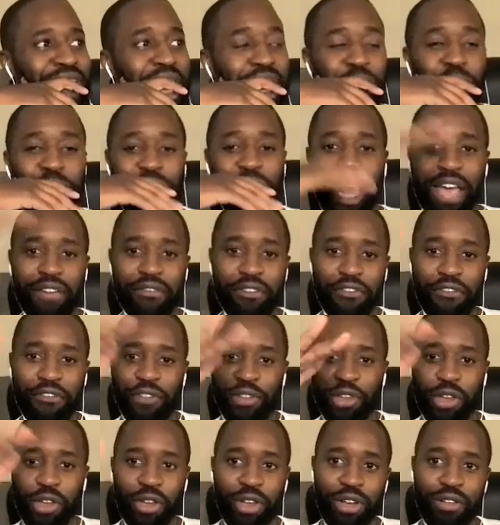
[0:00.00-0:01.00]
I'd want to have a
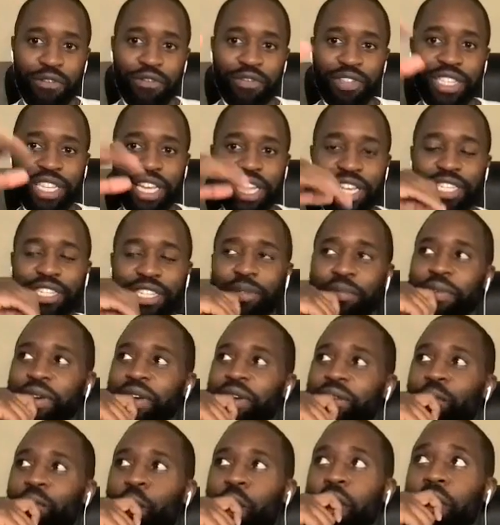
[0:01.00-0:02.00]
full on conversation,
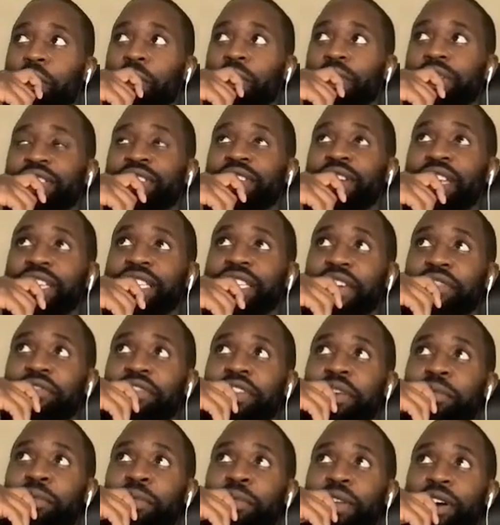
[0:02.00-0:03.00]
but one question I
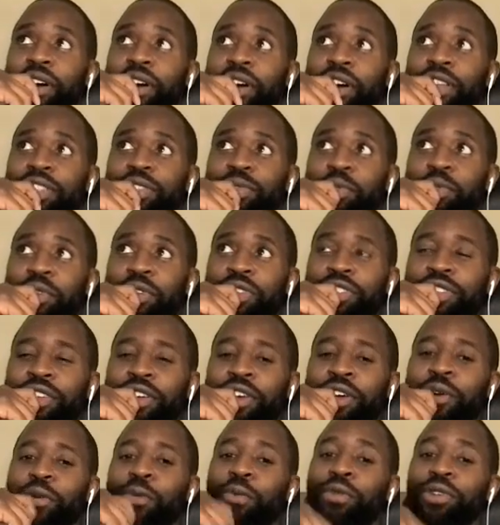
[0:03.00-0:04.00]
definitely want to ask was,
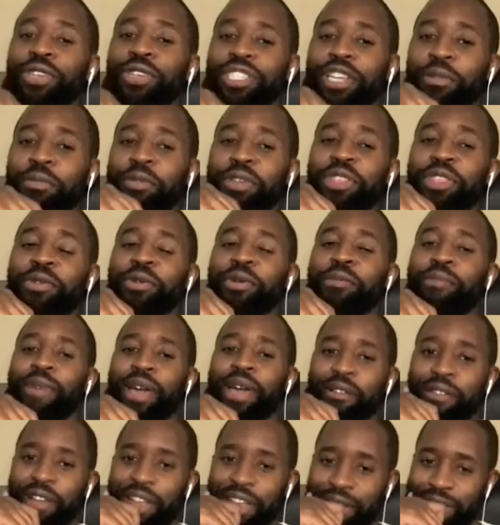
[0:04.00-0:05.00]
"What's up with you and
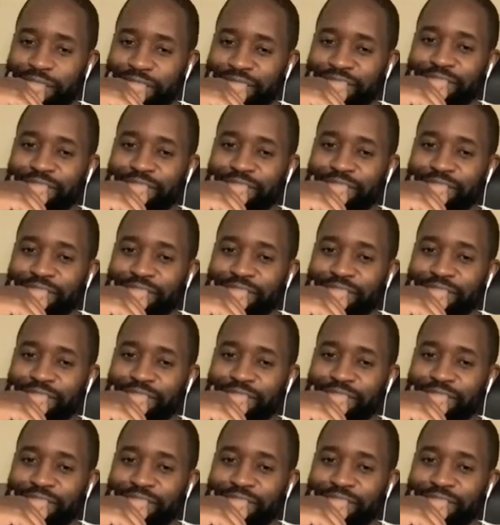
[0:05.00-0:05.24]
Mary?"